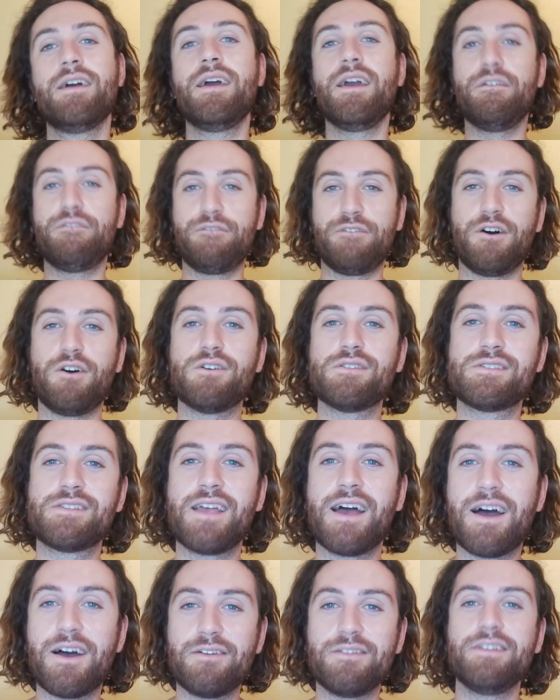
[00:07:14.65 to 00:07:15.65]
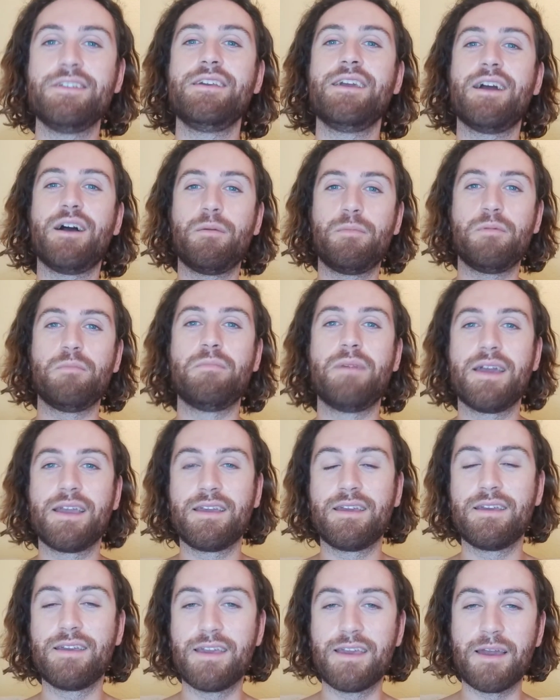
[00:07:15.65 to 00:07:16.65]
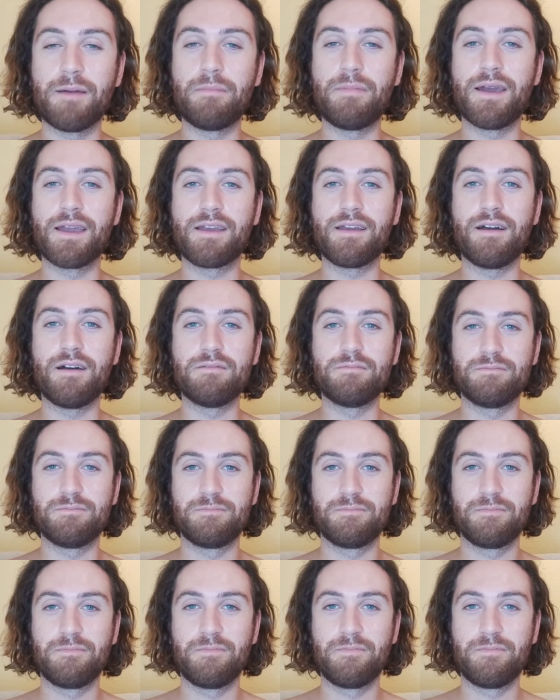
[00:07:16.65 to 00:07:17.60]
It falls down, you help him get back up.